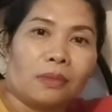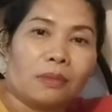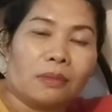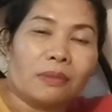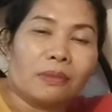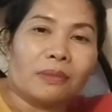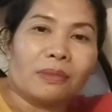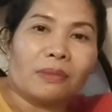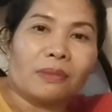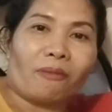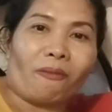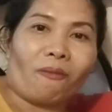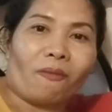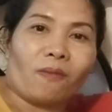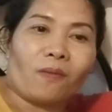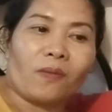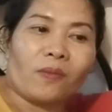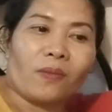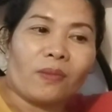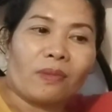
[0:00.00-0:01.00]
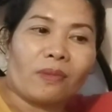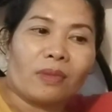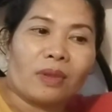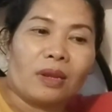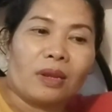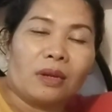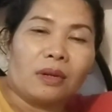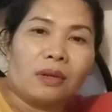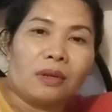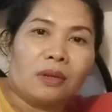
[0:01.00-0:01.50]

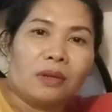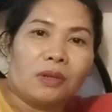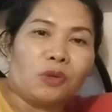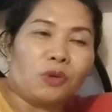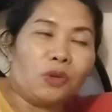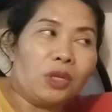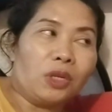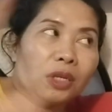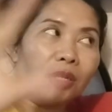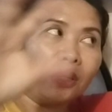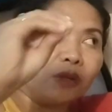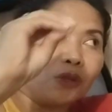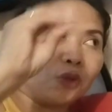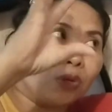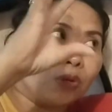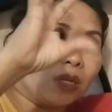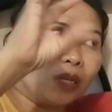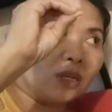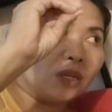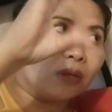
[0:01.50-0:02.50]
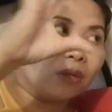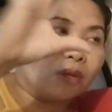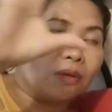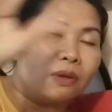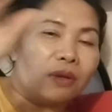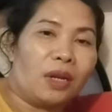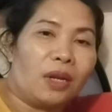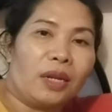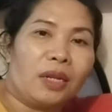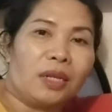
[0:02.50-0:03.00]

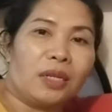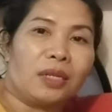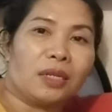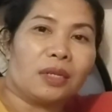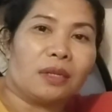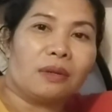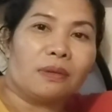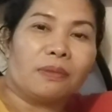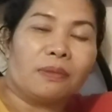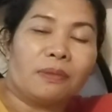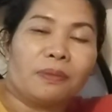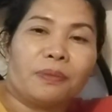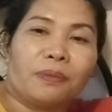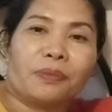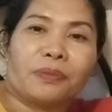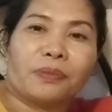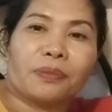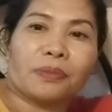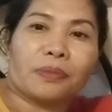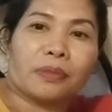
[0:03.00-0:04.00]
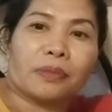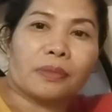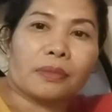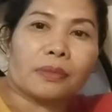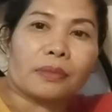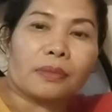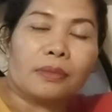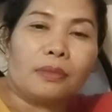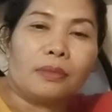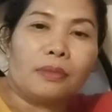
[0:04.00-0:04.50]

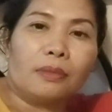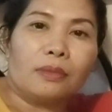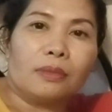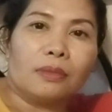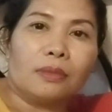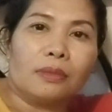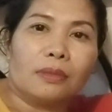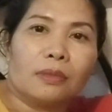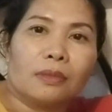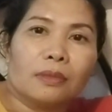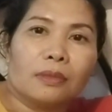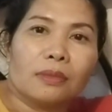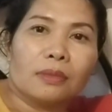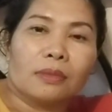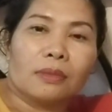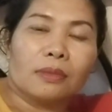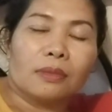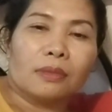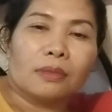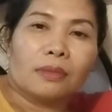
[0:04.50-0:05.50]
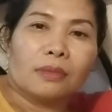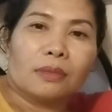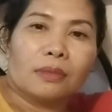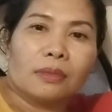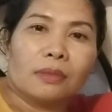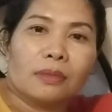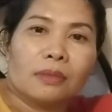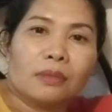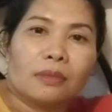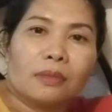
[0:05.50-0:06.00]

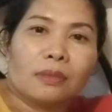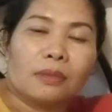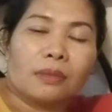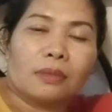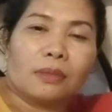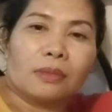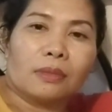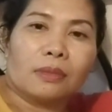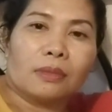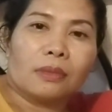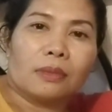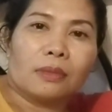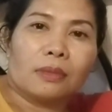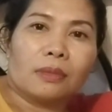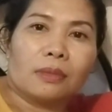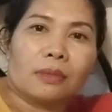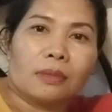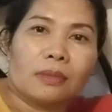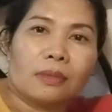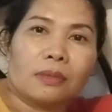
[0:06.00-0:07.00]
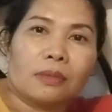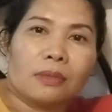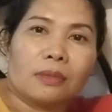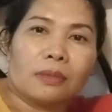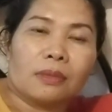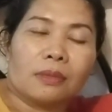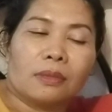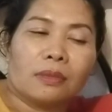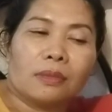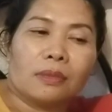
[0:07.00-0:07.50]

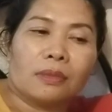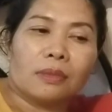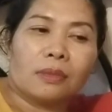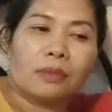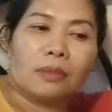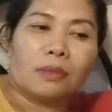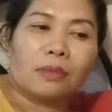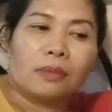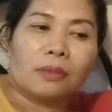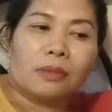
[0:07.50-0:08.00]
[no speech]